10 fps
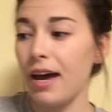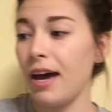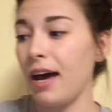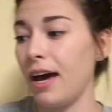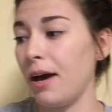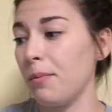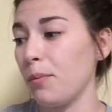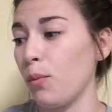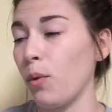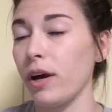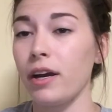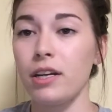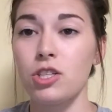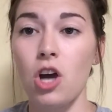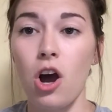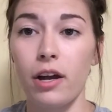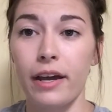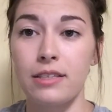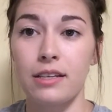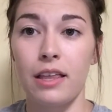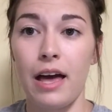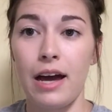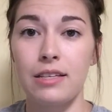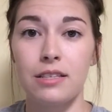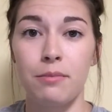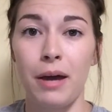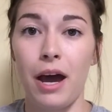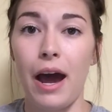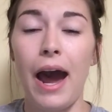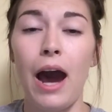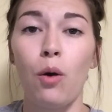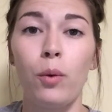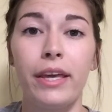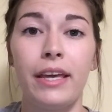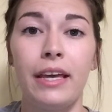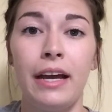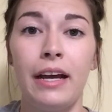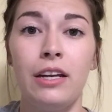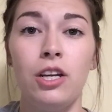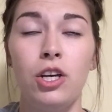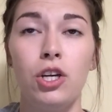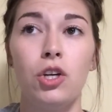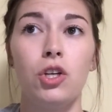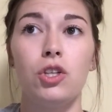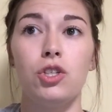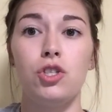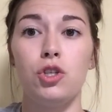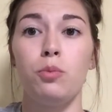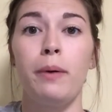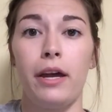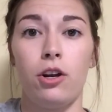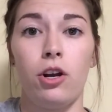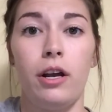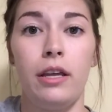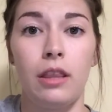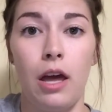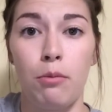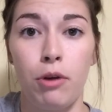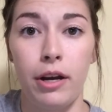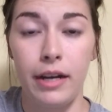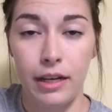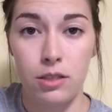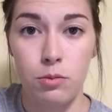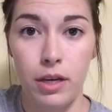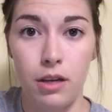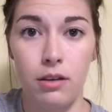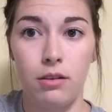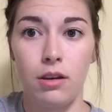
We're going to talk as a class about how we can do better in library next week.